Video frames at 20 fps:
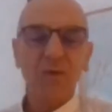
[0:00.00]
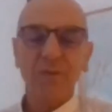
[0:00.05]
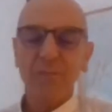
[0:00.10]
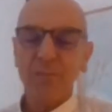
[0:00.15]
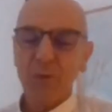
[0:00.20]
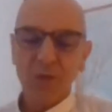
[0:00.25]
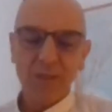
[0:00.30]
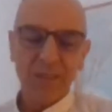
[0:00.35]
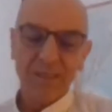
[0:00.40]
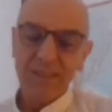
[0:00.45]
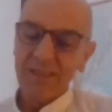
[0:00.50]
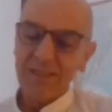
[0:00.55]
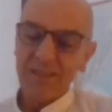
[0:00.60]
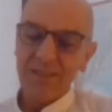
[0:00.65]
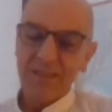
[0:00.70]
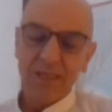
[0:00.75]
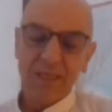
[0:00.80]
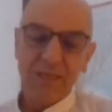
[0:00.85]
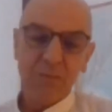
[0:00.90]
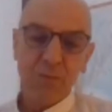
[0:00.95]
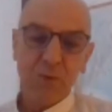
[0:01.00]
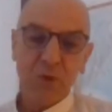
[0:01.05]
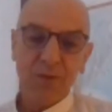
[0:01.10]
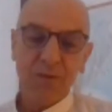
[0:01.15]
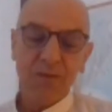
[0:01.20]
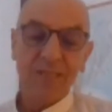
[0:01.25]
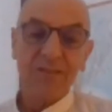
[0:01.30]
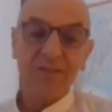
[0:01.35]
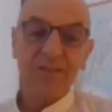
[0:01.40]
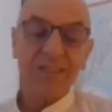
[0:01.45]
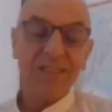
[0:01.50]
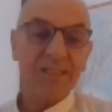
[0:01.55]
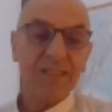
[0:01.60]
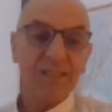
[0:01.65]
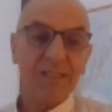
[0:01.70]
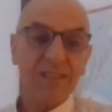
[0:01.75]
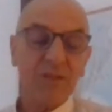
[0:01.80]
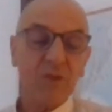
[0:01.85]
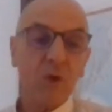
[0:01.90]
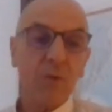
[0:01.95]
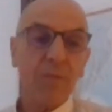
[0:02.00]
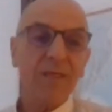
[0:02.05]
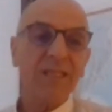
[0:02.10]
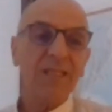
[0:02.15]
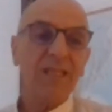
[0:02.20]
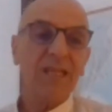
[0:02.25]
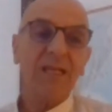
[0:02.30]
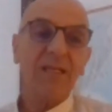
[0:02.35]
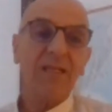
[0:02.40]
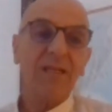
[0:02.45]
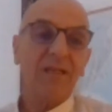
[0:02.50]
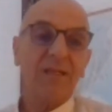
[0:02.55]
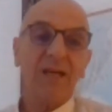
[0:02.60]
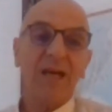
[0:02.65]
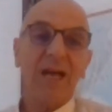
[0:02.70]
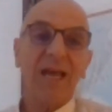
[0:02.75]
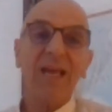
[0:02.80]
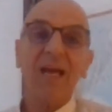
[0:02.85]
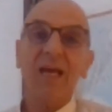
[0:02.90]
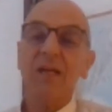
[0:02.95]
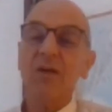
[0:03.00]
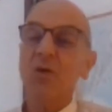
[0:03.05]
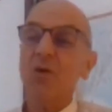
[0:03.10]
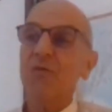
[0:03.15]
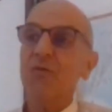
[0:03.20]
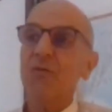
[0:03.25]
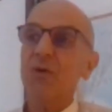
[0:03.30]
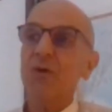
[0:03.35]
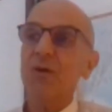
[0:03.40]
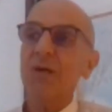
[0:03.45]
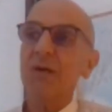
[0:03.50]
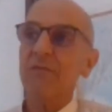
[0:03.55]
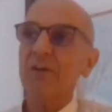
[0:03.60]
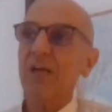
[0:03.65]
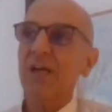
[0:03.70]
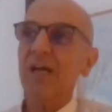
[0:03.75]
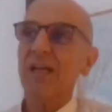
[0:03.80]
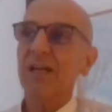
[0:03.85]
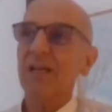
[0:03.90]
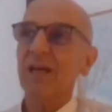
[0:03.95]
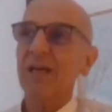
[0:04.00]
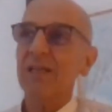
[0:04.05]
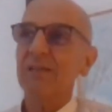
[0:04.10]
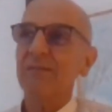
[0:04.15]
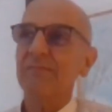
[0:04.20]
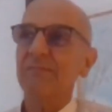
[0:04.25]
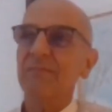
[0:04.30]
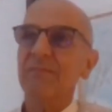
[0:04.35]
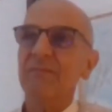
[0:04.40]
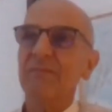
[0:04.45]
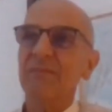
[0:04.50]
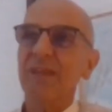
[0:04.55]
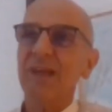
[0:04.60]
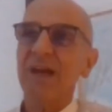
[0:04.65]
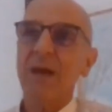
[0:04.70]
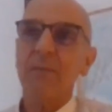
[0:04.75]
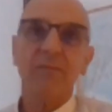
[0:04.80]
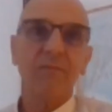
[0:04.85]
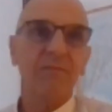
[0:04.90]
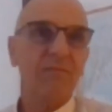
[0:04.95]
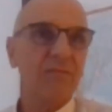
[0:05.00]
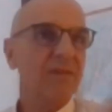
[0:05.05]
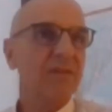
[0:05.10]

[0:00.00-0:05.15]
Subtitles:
with politics anymore because it's a topic that I can go forever, and um,